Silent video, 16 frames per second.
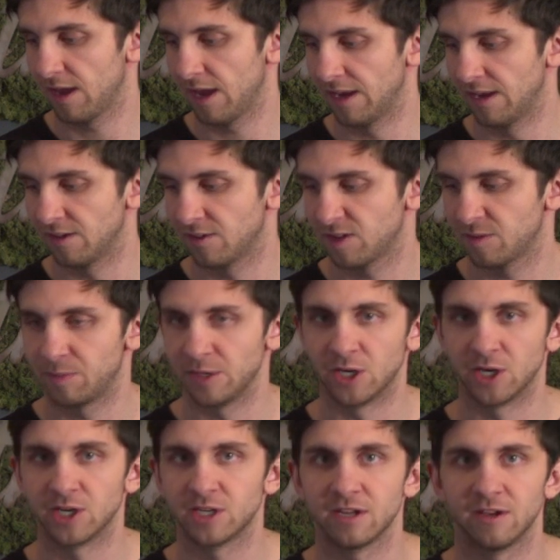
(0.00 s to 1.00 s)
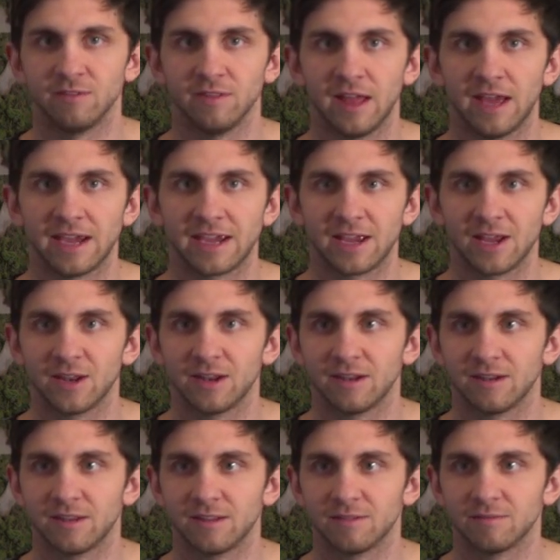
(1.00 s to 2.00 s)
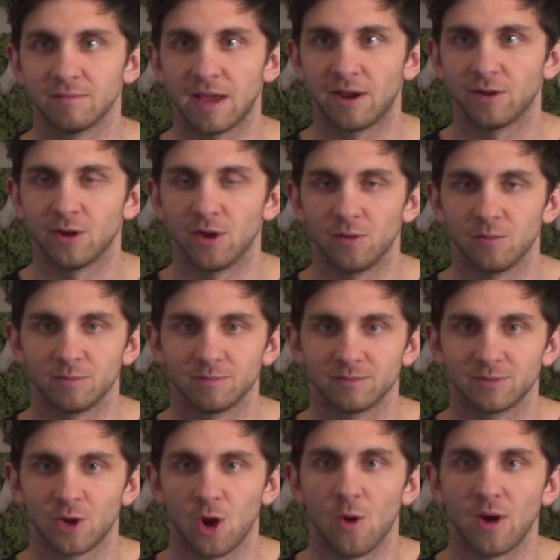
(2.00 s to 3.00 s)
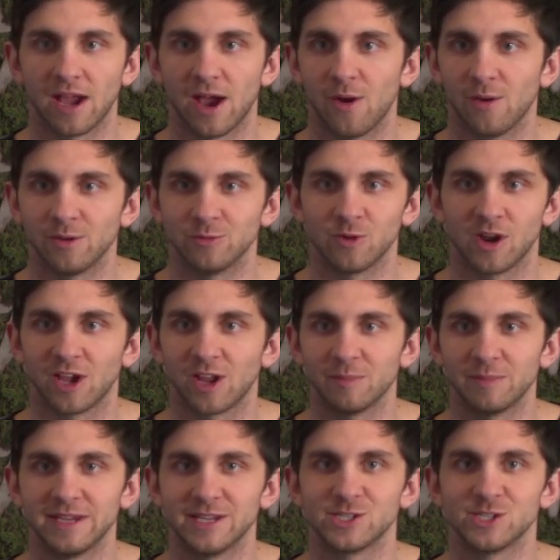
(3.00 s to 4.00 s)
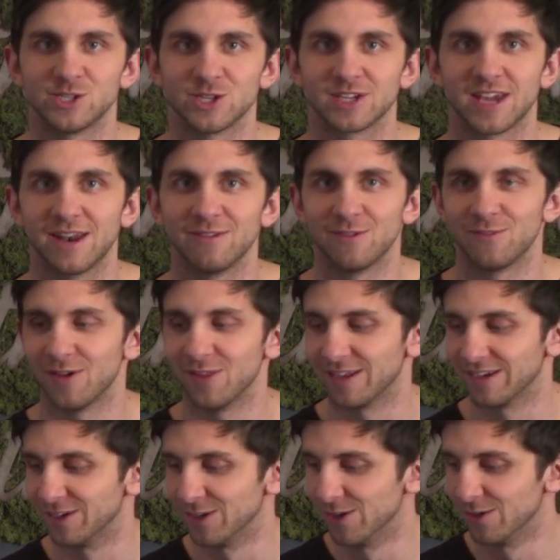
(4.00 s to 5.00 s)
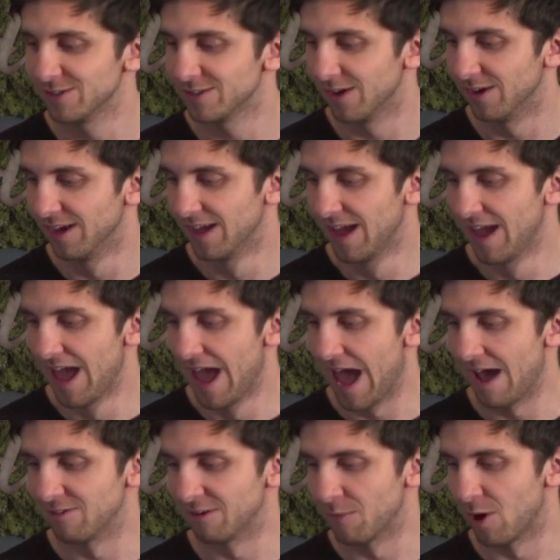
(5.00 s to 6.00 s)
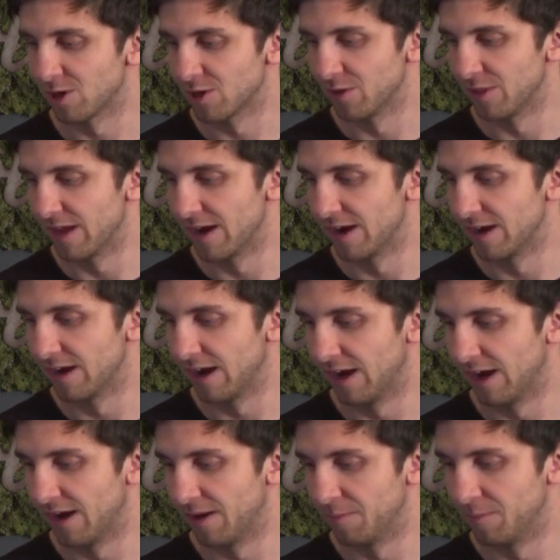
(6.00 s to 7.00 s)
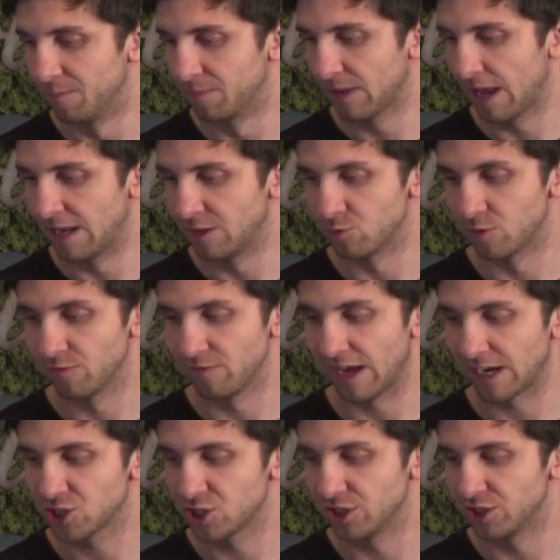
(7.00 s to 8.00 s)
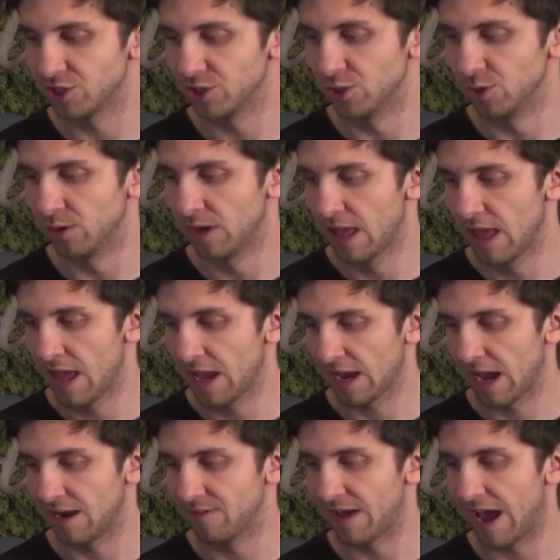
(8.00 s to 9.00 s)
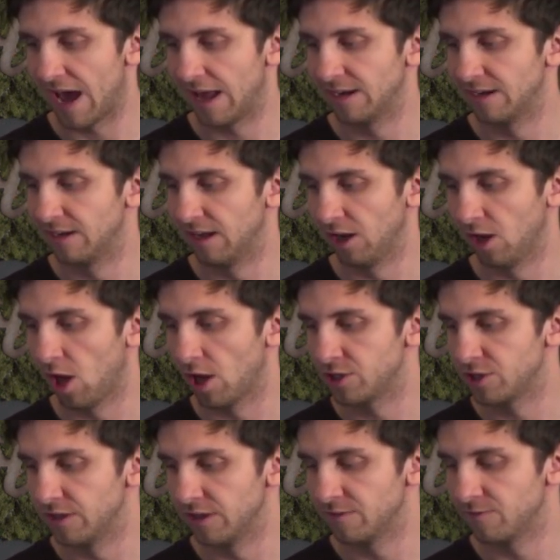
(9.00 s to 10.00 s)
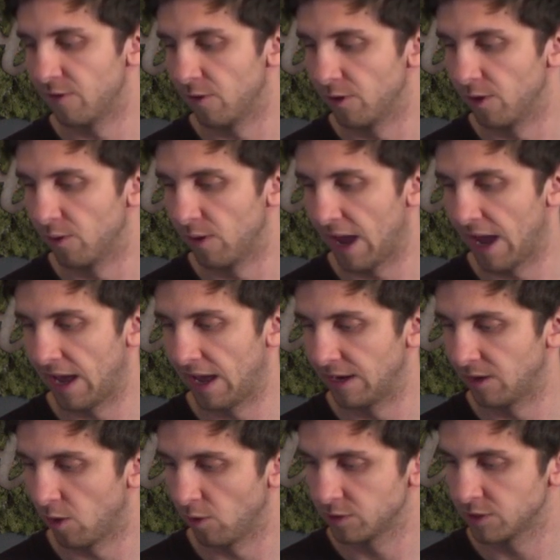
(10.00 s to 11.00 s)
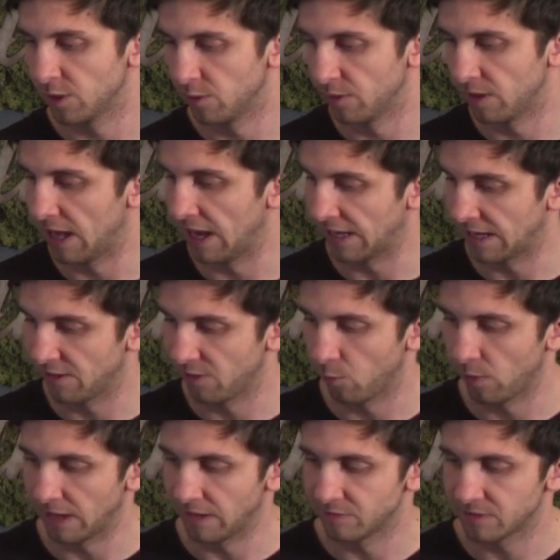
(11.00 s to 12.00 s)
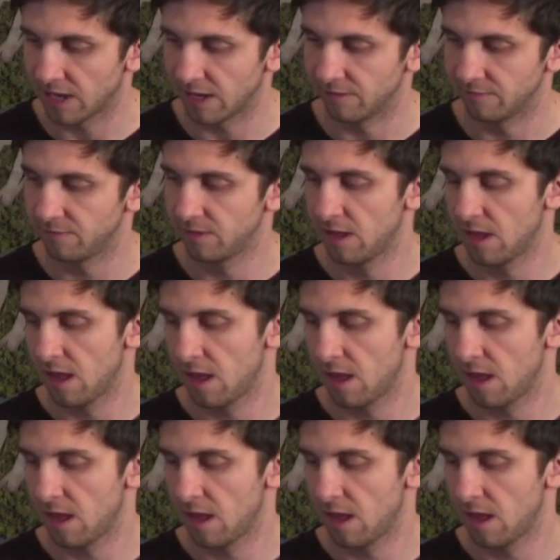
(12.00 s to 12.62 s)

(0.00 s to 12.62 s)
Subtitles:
in a spirit of, like, I don't know, going out and running on a beach is just kind of a fun thing to do. So having Marco there and his reflection too kind of added a lot to this photo. And also I like how the waves kind of